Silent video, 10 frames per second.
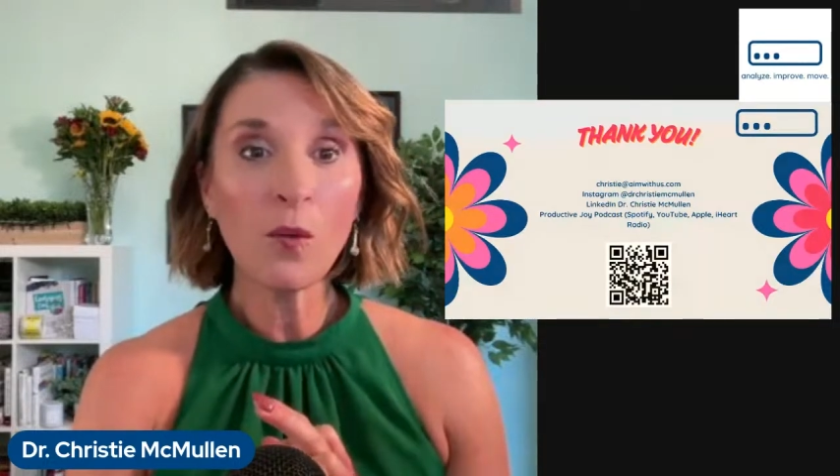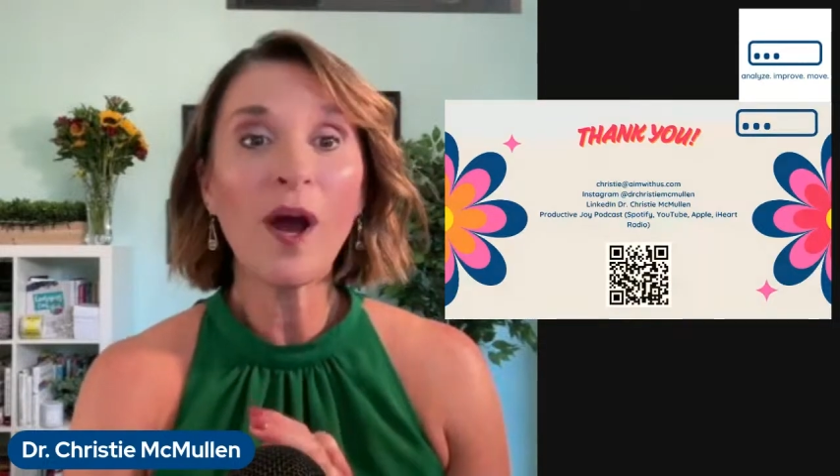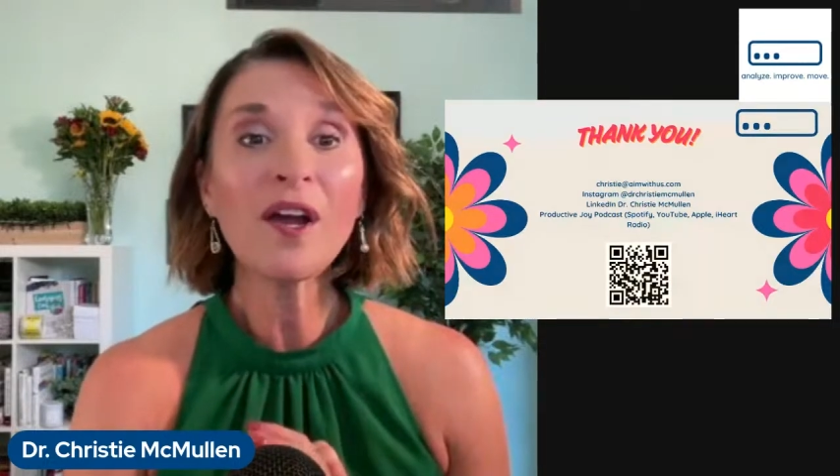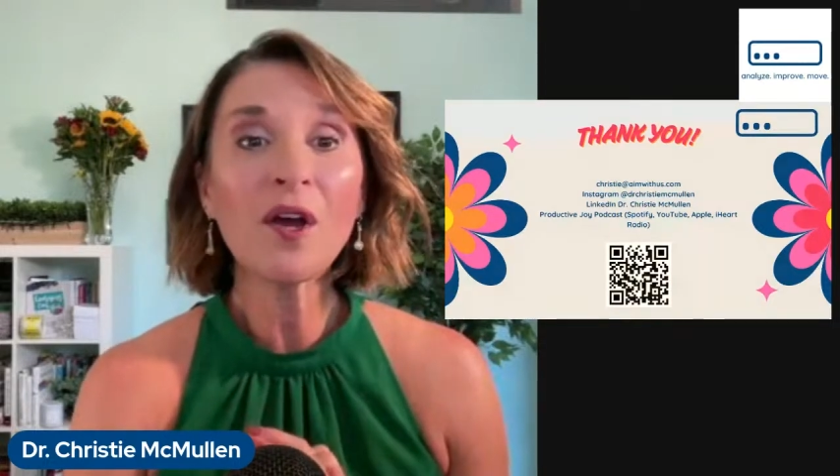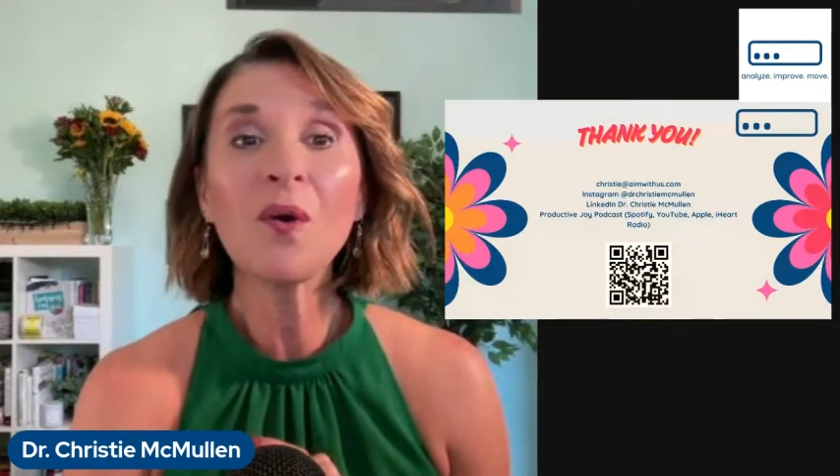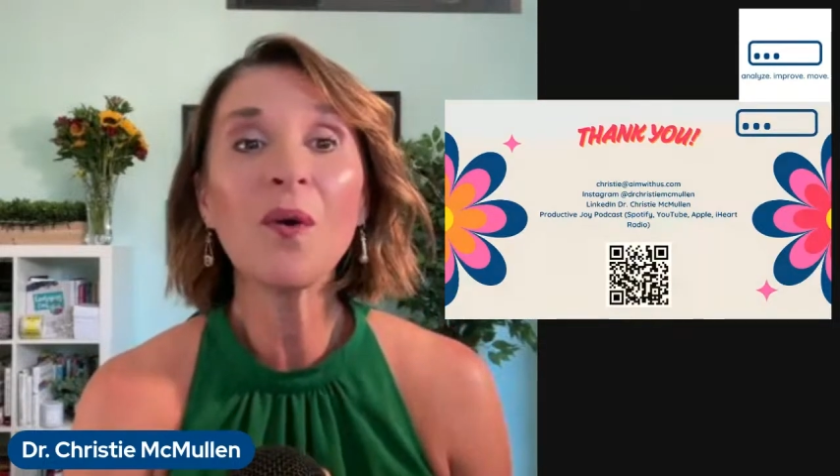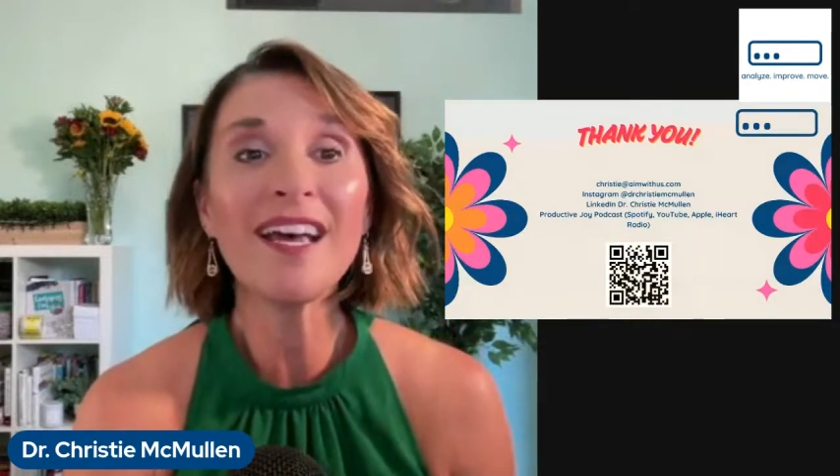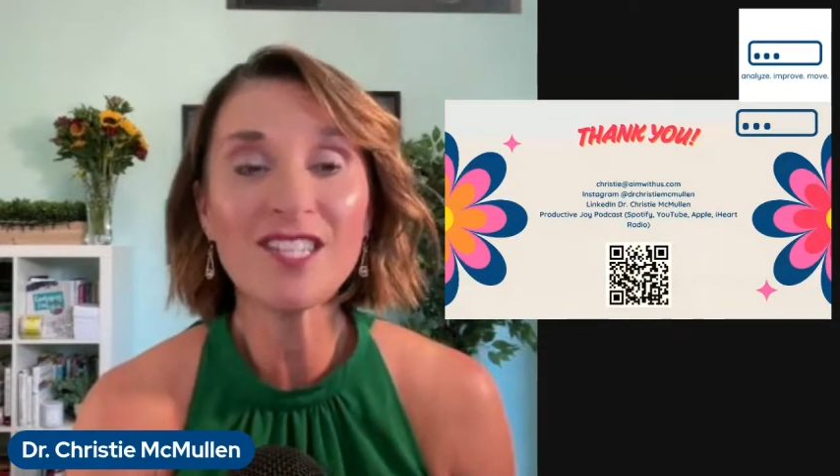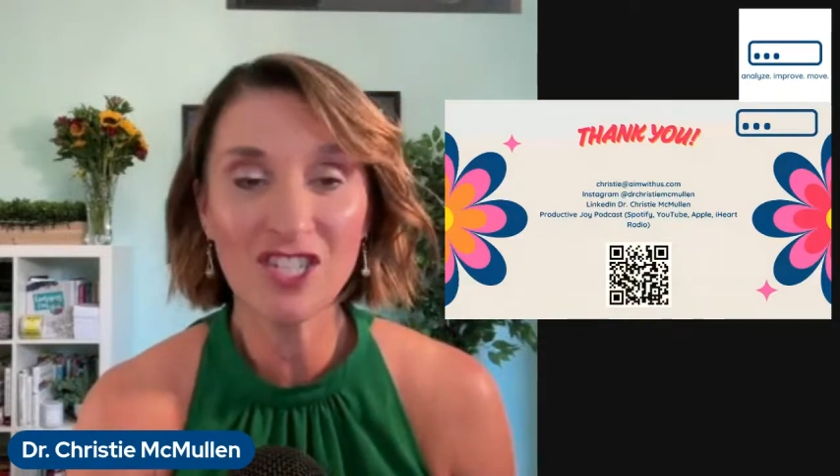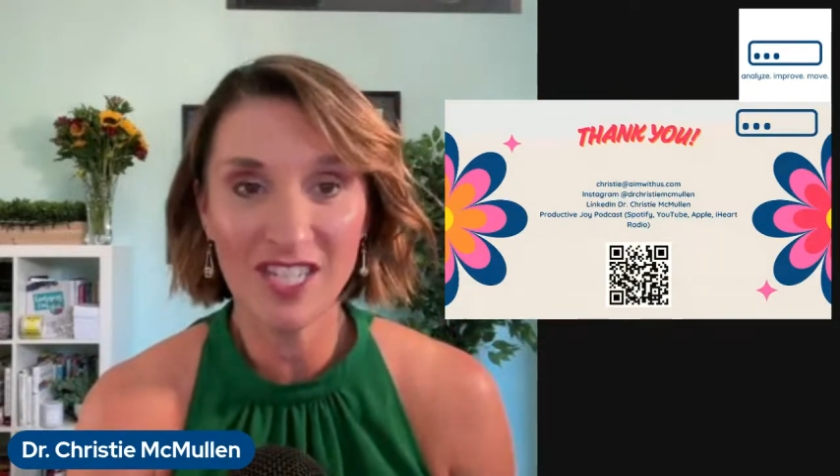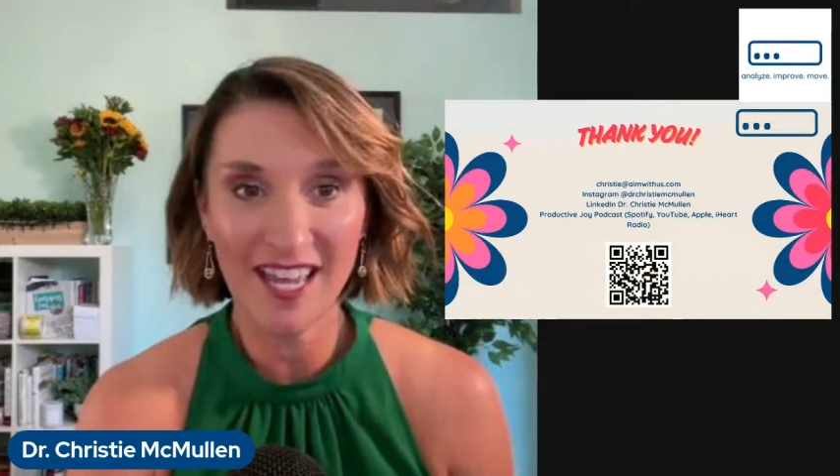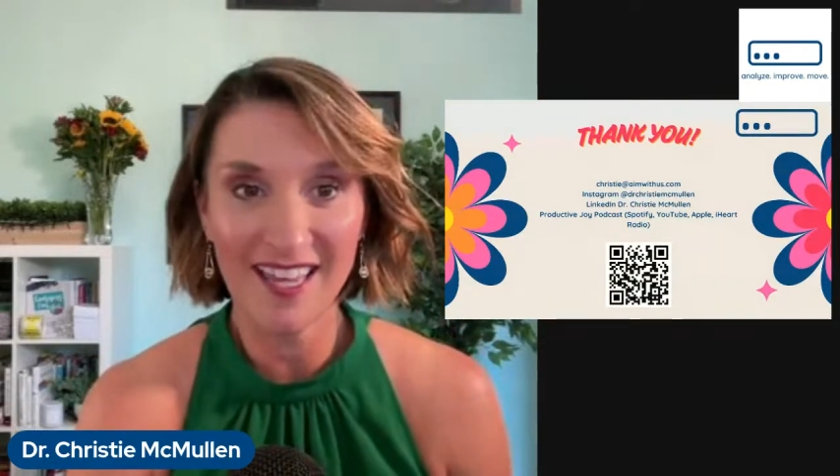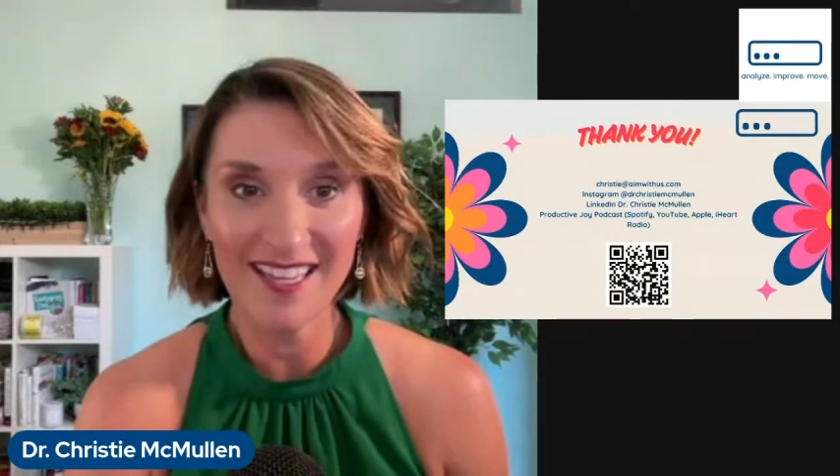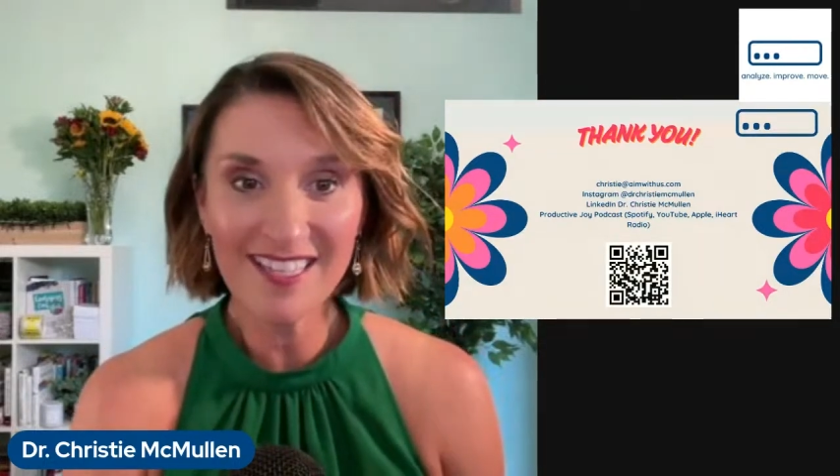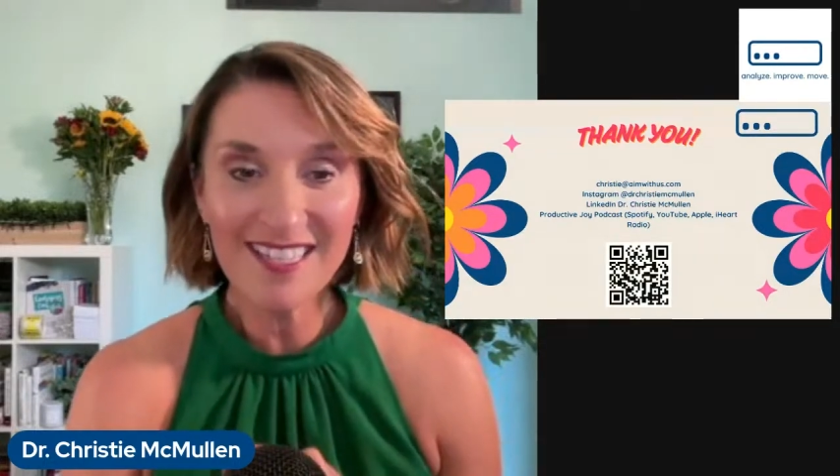what
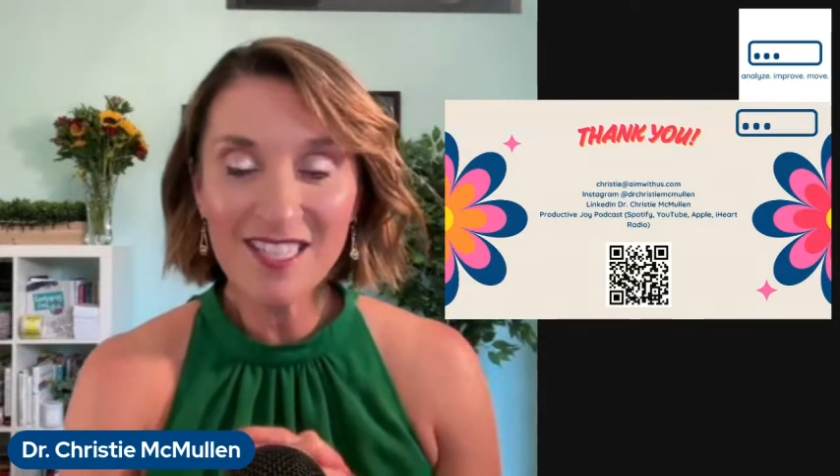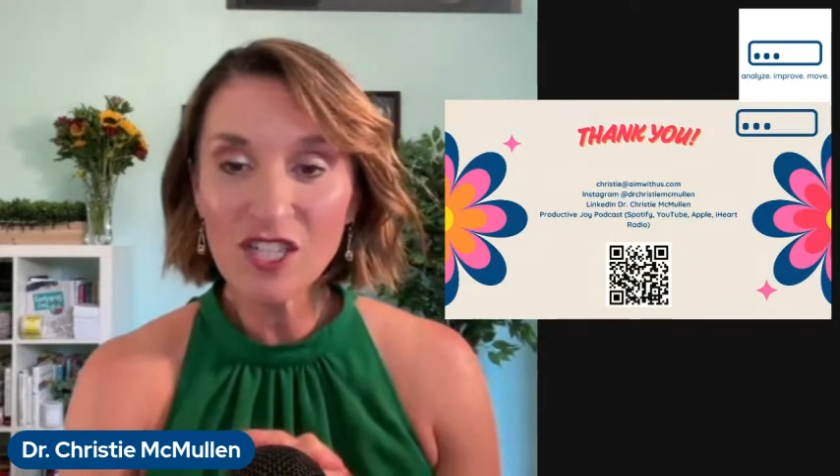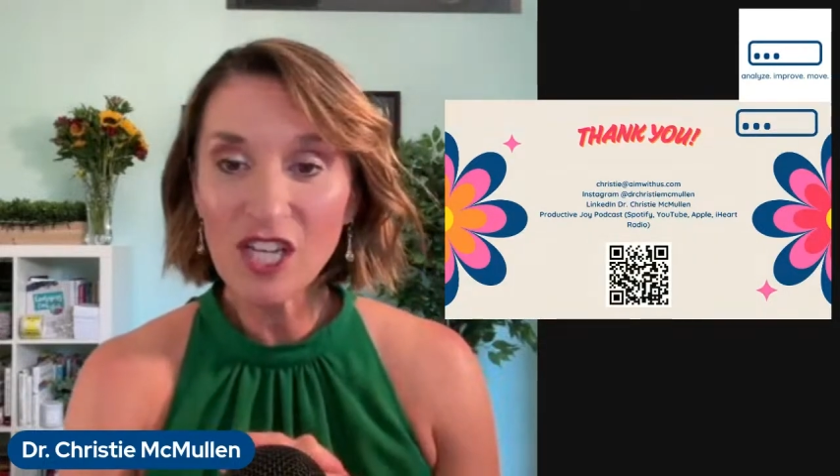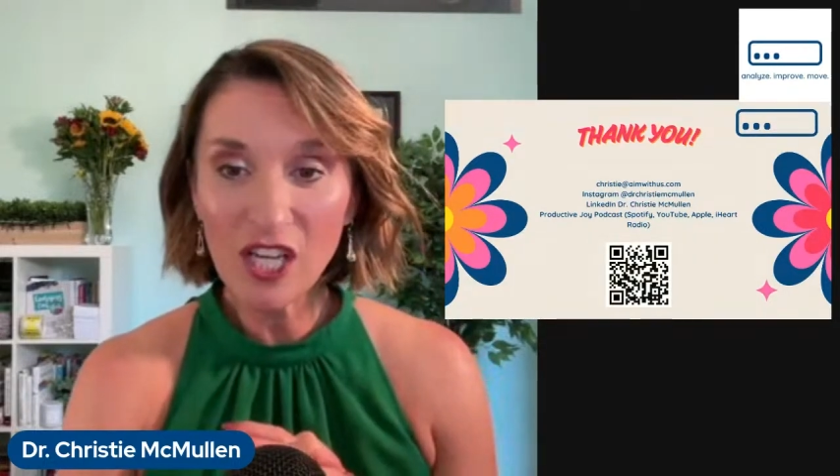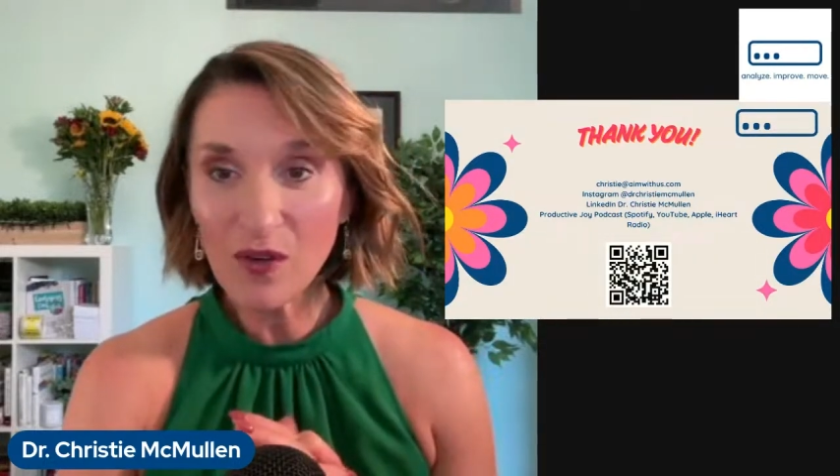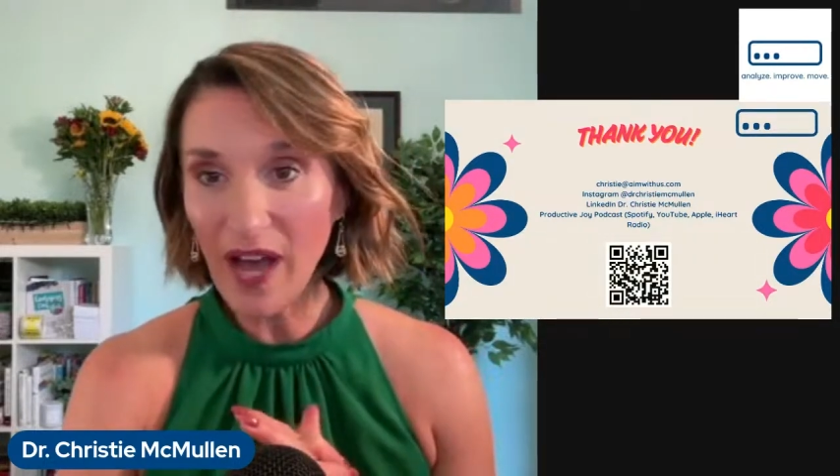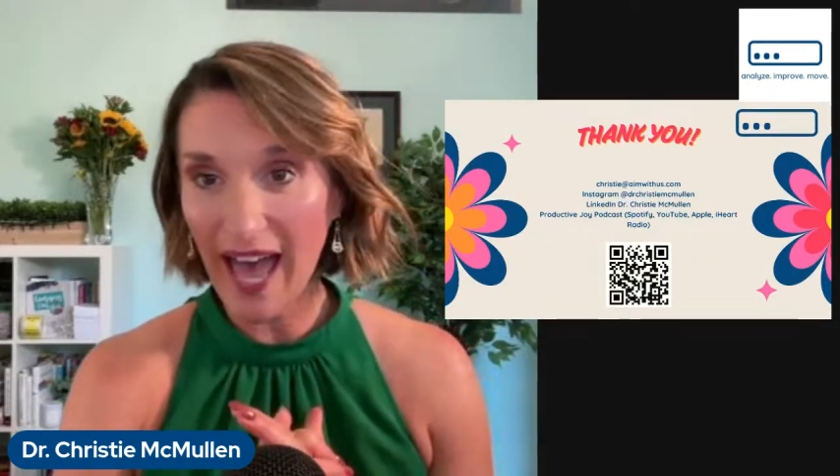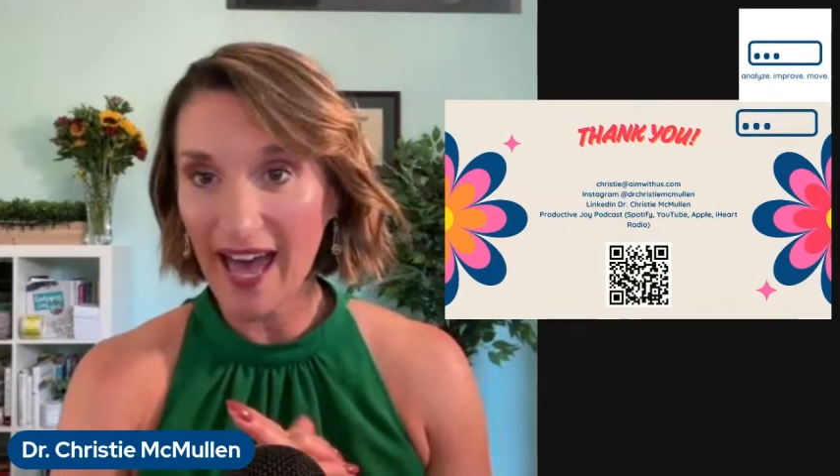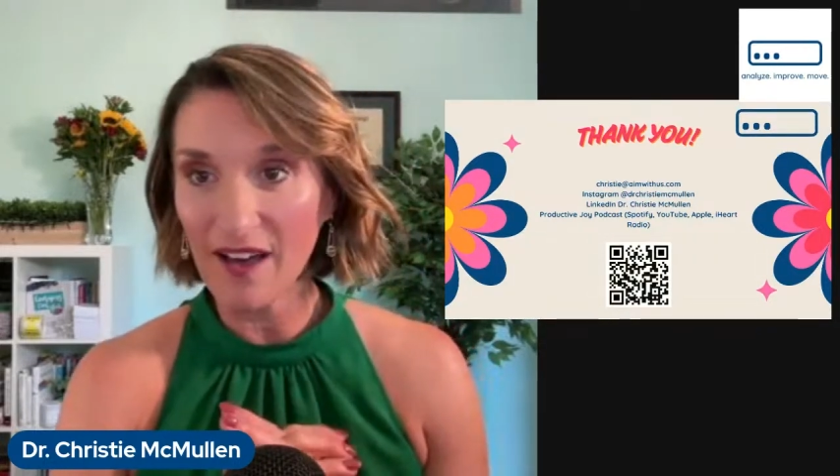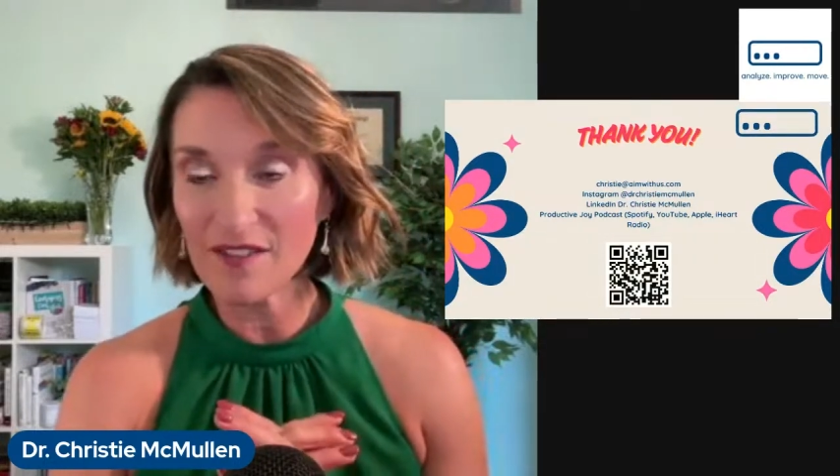questions do you have?